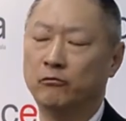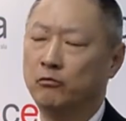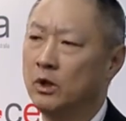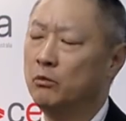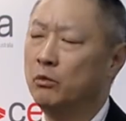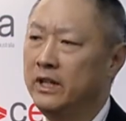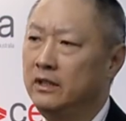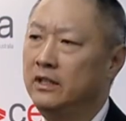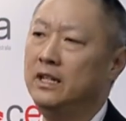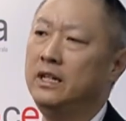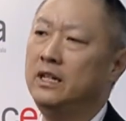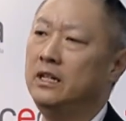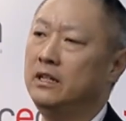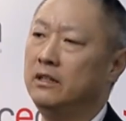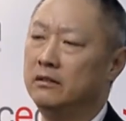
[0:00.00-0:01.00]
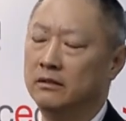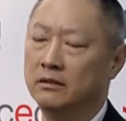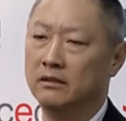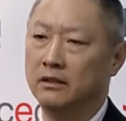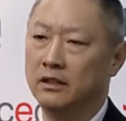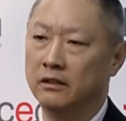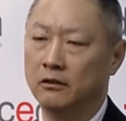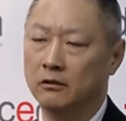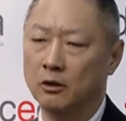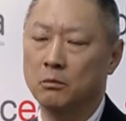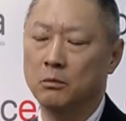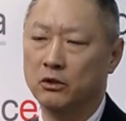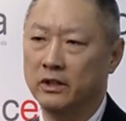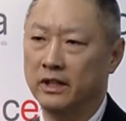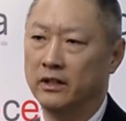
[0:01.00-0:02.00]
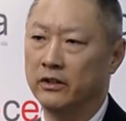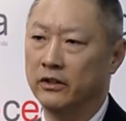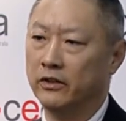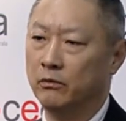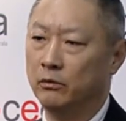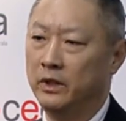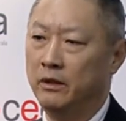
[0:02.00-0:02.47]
of what we need in global health.